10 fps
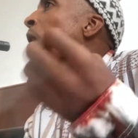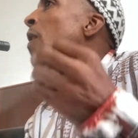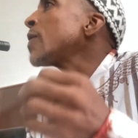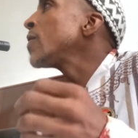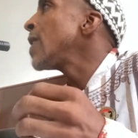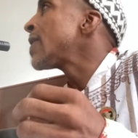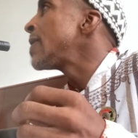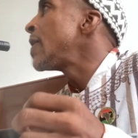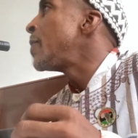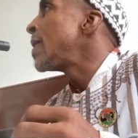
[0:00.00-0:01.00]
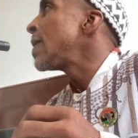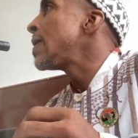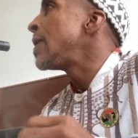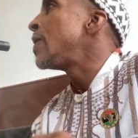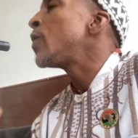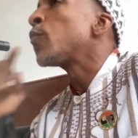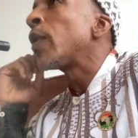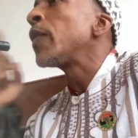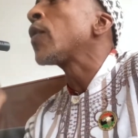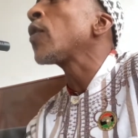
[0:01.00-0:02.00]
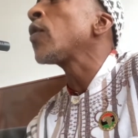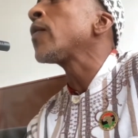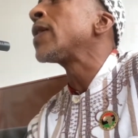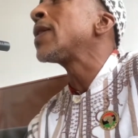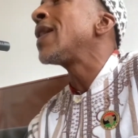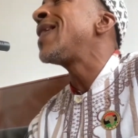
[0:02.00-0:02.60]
also has the ability to run a current